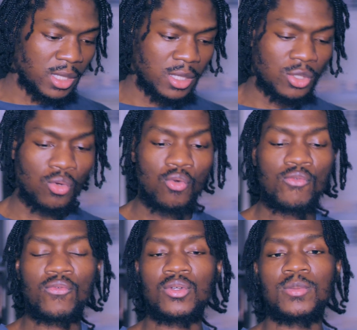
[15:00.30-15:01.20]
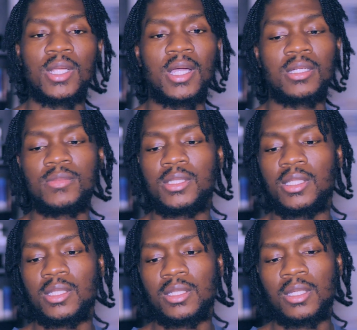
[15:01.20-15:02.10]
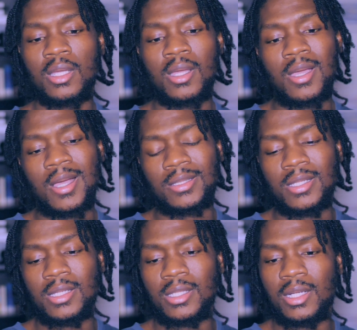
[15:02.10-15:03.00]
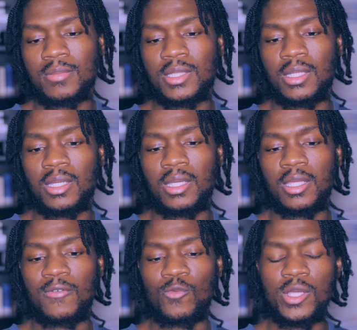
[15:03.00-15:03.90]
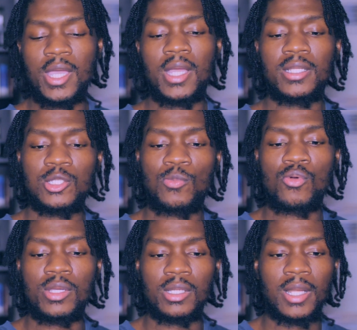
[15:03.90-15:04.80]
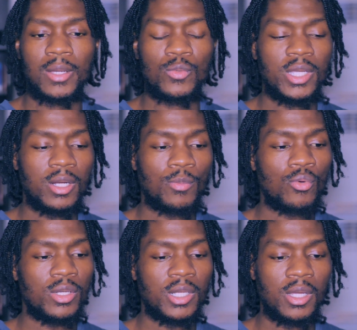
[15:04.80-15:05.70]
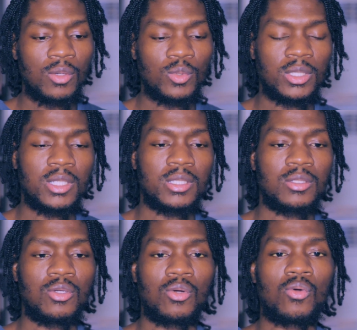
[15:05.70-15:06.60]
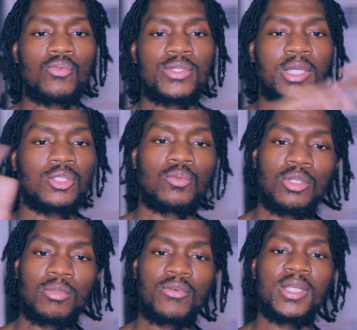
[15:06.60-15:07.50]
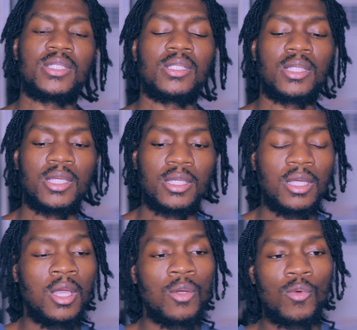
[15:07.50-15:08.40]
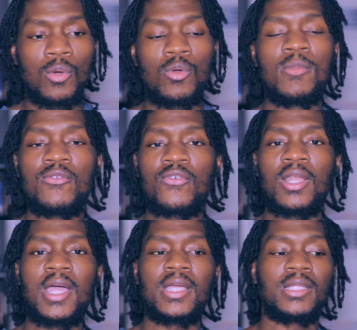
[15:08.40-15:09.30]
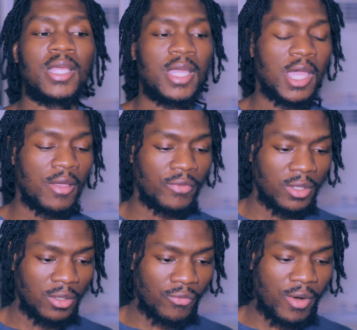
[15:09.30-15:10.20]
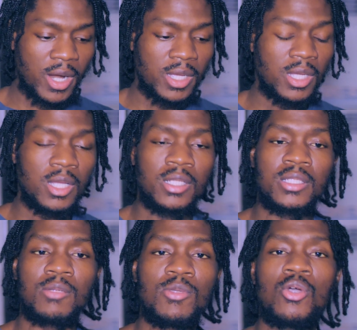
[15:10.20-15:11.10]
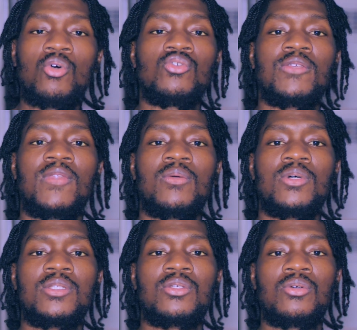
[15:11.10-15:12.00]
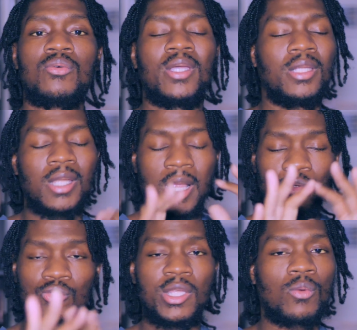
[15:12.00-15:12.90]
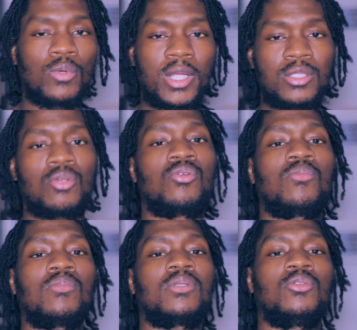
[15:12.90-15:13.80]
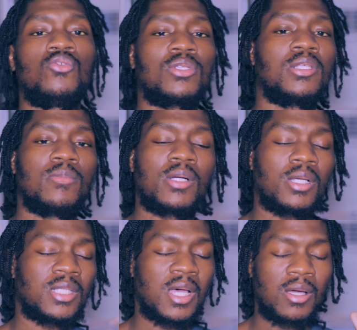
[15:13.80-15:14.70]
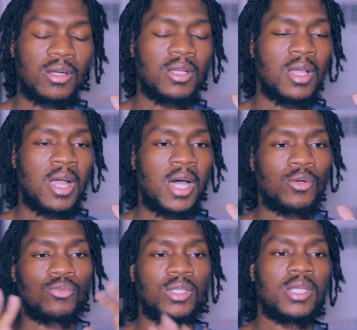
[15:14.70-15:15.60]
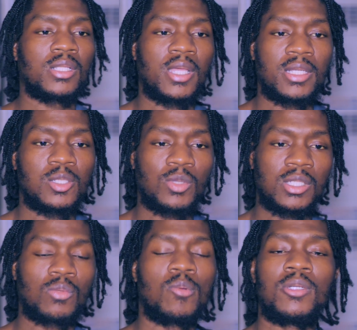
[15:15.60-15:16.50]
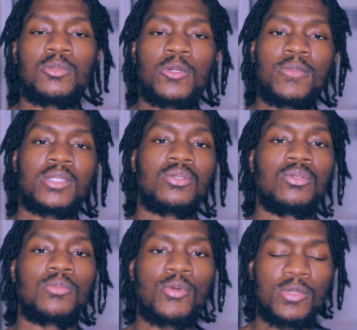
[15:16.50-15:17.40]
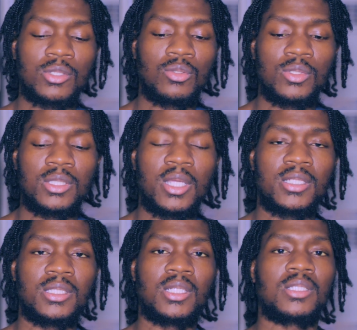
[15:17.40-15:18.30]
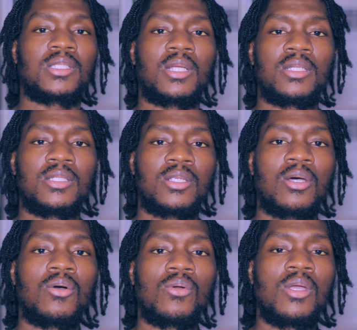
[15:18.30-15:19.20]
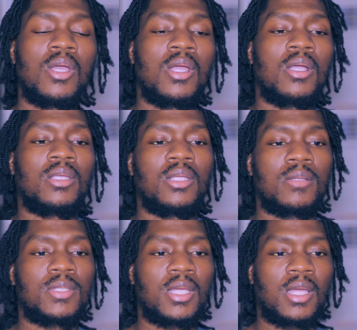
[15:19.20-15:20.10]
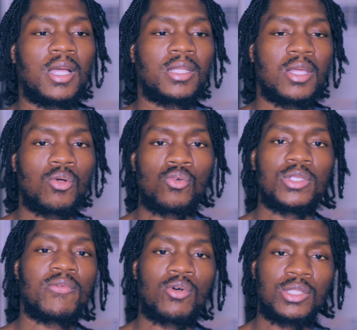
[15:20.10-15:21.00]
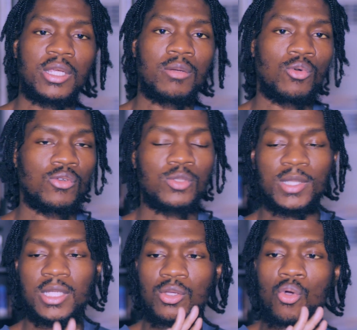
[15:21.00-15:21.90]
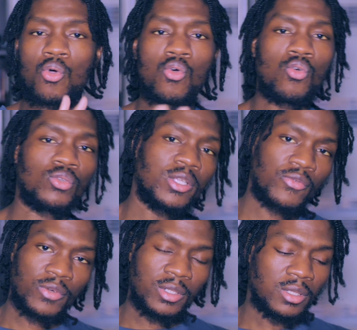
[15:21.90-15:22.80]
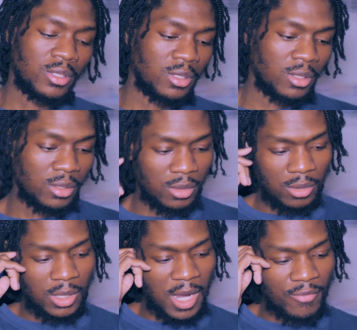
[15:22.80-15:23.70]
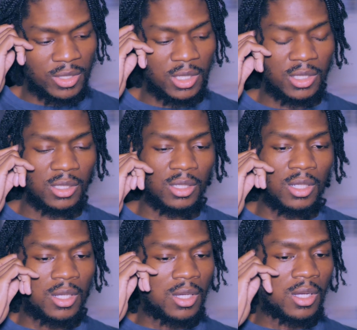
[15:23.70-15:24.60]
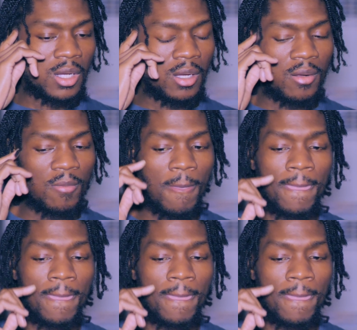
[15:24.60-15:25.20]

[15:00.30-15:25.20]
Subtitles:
to this whole forced monogamy thing. I think, you know what I'm saying, if we at this point, like we at a point now with this, you know, whole sexual liberation thing where women feel like they have the right to be hoes if they want to, and I use that term loosely because I don't think that just because a woman is promiscuous that she necessarily is a hoe. You know what I'm saying? I think hoes have ulterior motives, but that's a whole different conversation. Um,